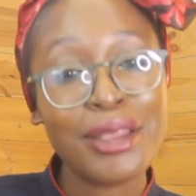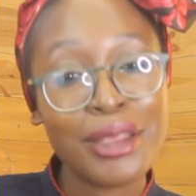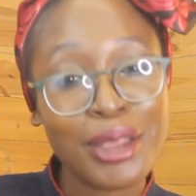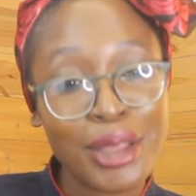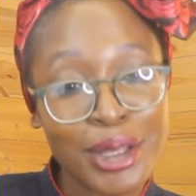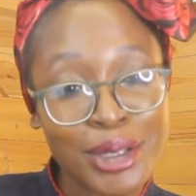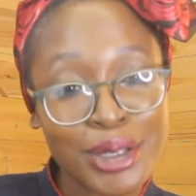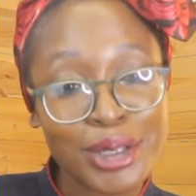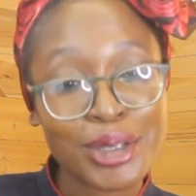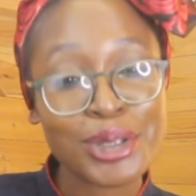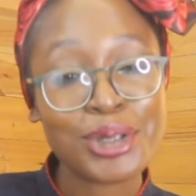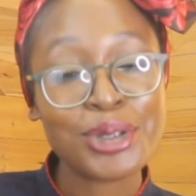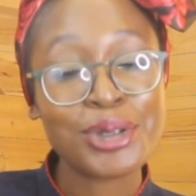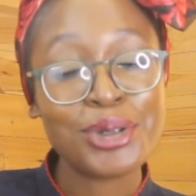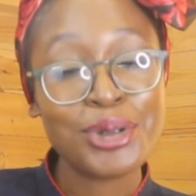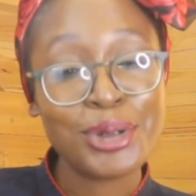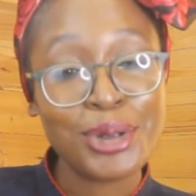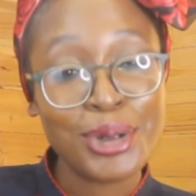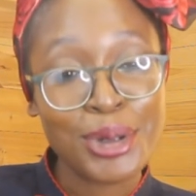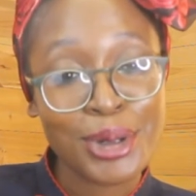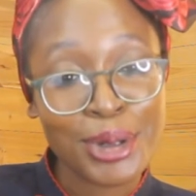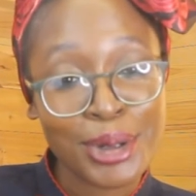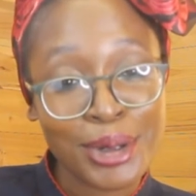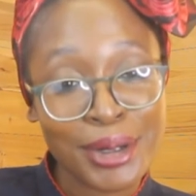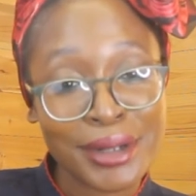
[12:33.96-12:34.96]
This is
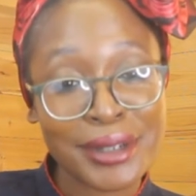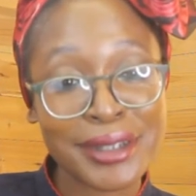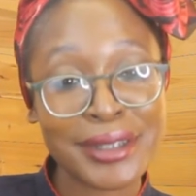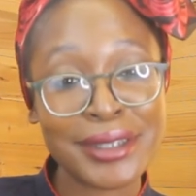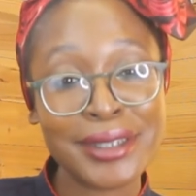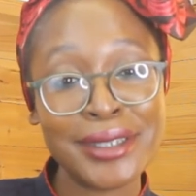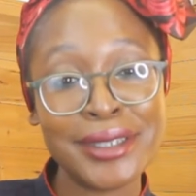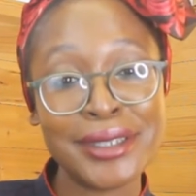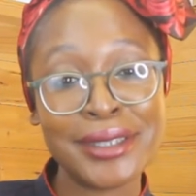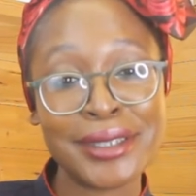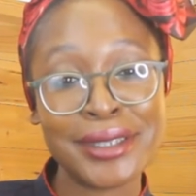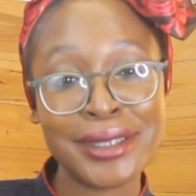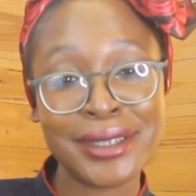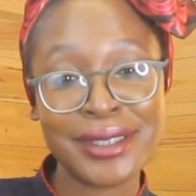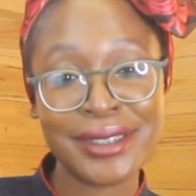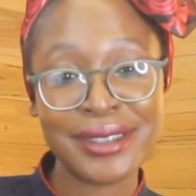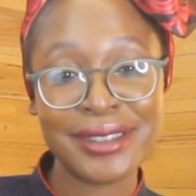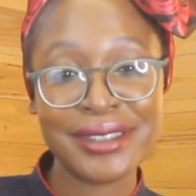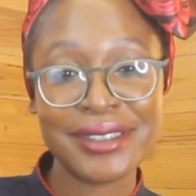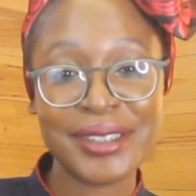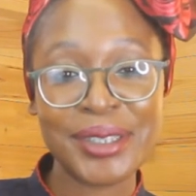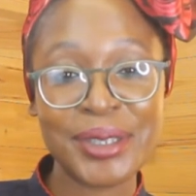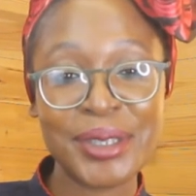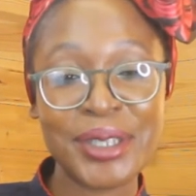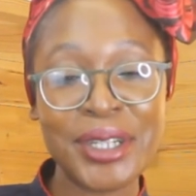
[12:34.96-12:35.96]
good.
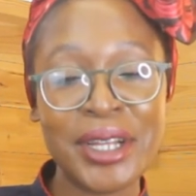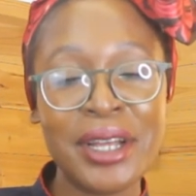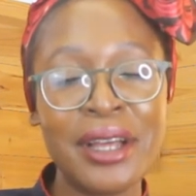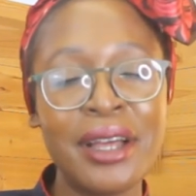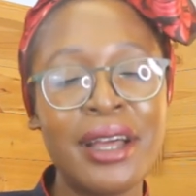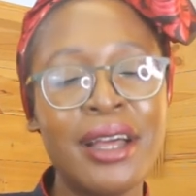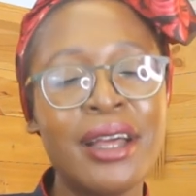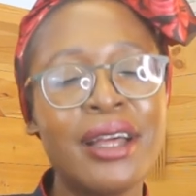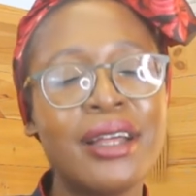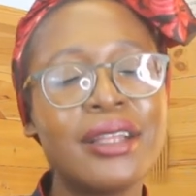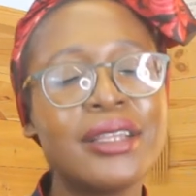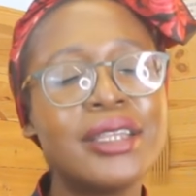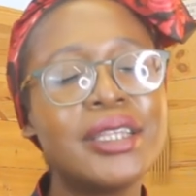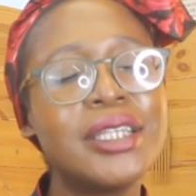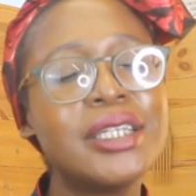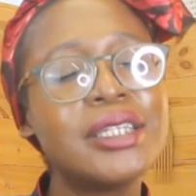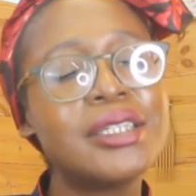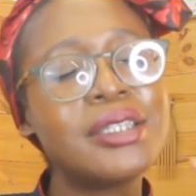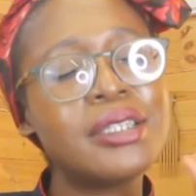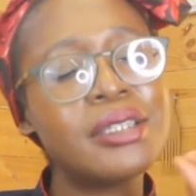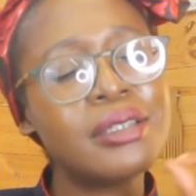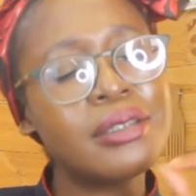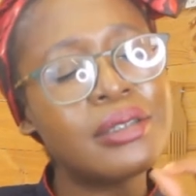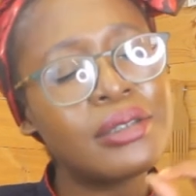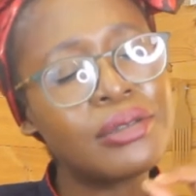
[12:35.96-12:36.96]

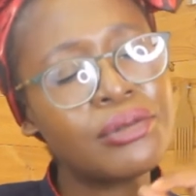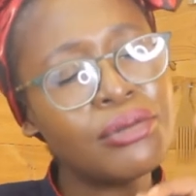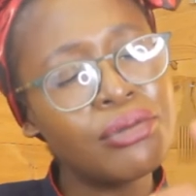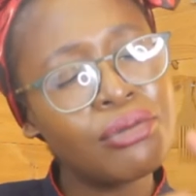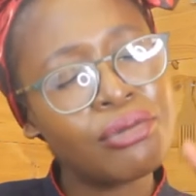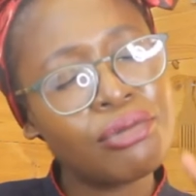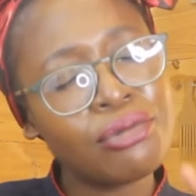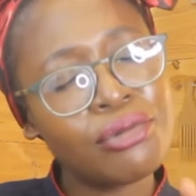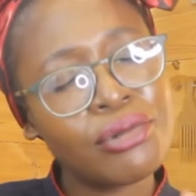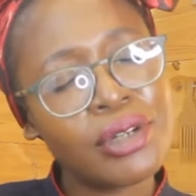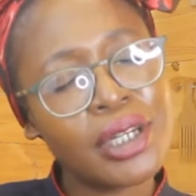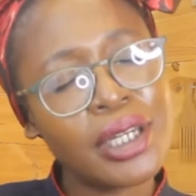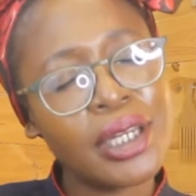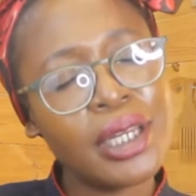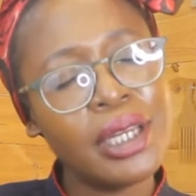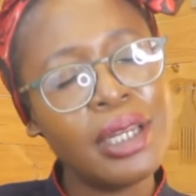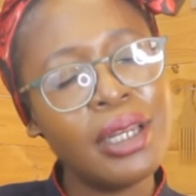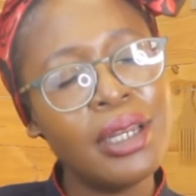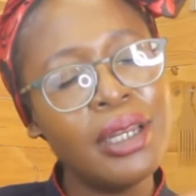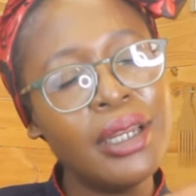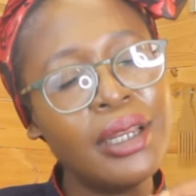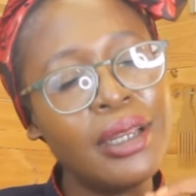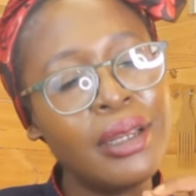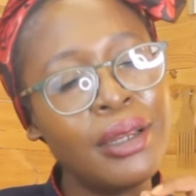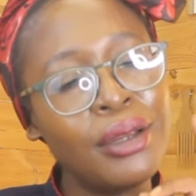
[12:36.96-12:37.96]
This is
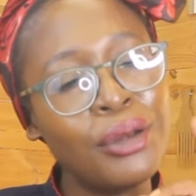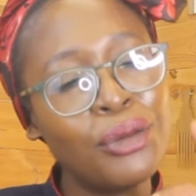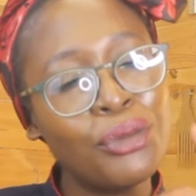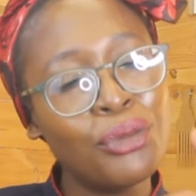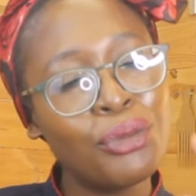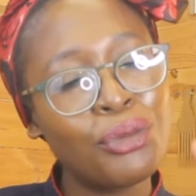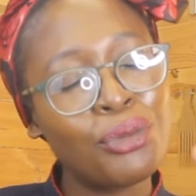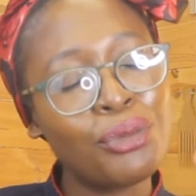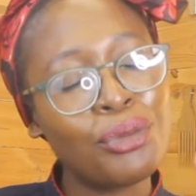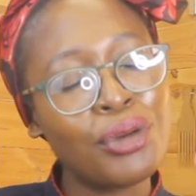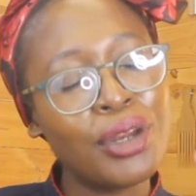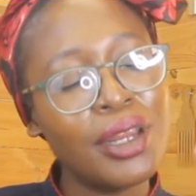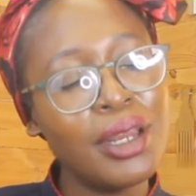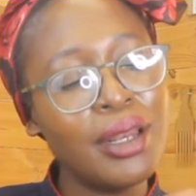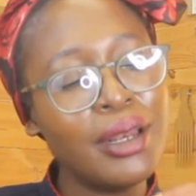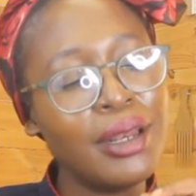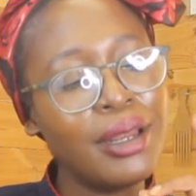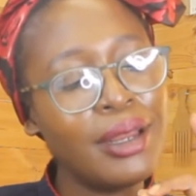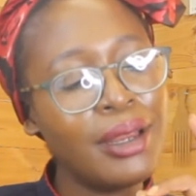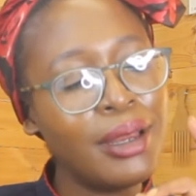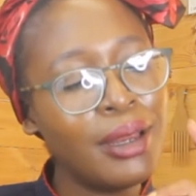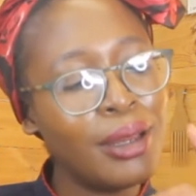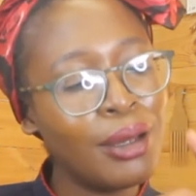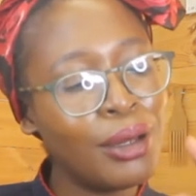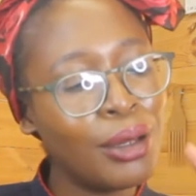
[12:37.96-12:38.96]
really,
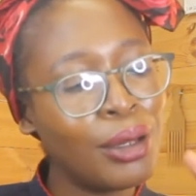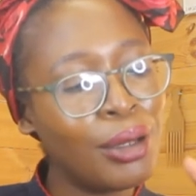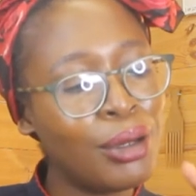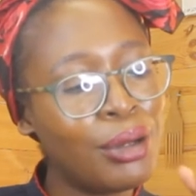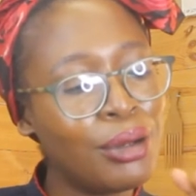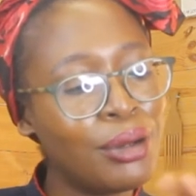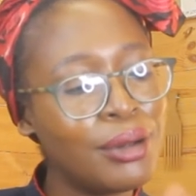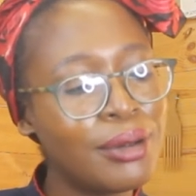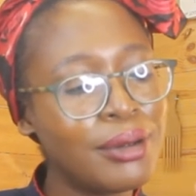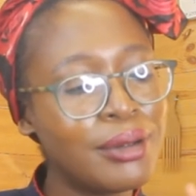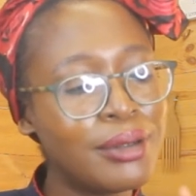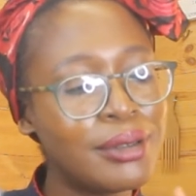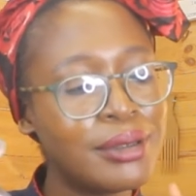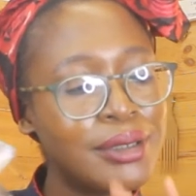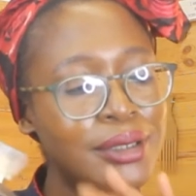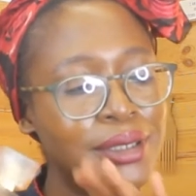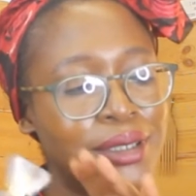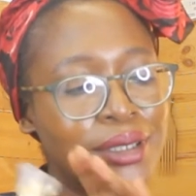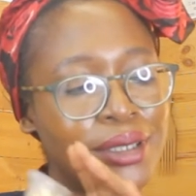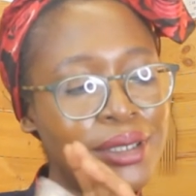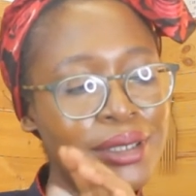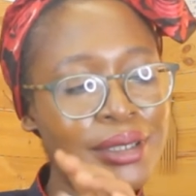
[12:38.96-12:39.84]
really good.